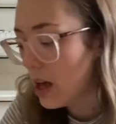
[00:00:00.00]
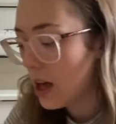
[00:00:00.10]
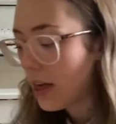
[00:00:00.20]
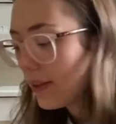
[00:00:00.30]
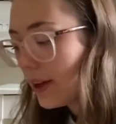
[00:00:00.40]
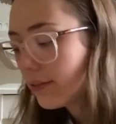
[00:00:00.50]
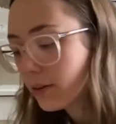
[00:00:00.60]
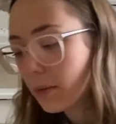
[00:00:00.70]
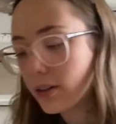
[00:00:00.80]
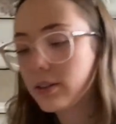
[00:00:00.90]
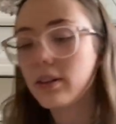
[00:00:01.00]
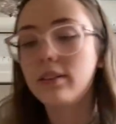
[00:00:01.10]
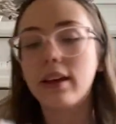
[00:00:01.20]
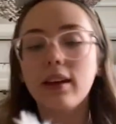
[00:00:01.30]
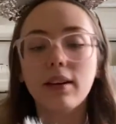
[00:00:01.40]
And then for Monsters
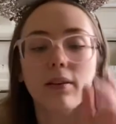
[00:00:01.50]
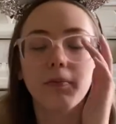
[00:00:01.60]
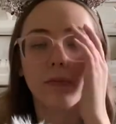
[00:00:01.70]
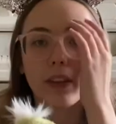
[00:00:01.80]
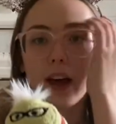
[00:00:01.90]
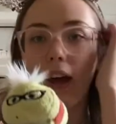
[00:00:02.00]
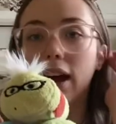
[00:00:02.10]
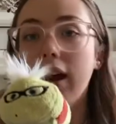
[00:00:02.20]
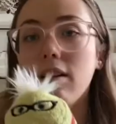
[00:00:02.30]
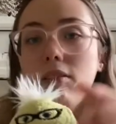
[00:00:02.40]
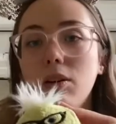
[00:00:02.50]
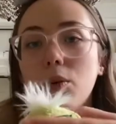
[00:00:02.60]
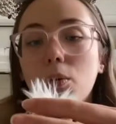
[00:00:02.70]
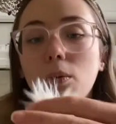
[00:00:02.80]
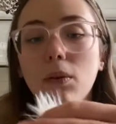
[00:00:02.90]
Inc., I have
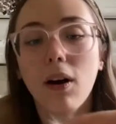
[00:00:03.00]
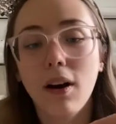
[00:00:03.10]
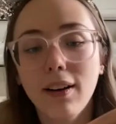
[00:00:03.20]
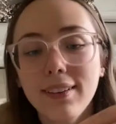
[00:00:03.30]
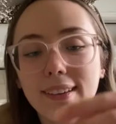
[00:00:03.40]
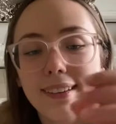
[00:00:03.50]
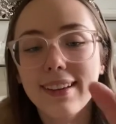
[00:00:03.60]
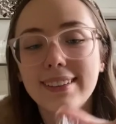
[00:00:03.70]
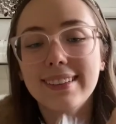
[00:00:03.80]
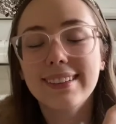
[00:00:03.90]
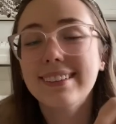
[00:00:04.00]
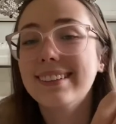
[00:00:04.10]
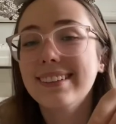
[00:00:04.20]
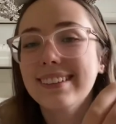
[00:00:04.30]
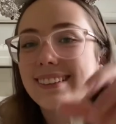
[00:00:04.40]
Roz, and she's
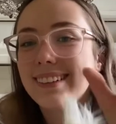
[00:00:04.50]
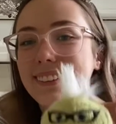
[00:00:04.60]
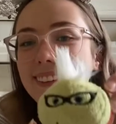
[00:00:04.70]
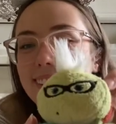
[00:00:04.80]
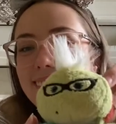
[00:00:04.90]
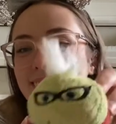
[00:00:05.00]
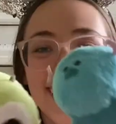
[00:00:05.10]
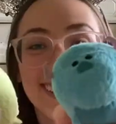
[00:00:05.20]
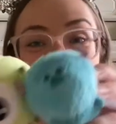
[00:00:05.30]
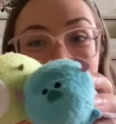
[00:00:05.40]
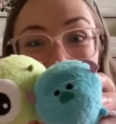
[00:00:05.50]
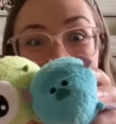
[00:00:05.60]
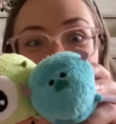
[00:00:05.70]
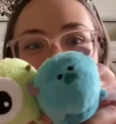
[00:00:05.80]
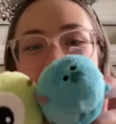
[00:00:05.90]
just so cute. Here's Mike and
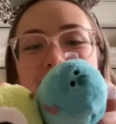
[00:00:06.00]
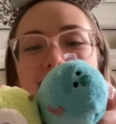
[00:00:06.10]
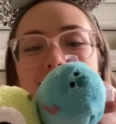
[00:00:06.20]
Sully. they're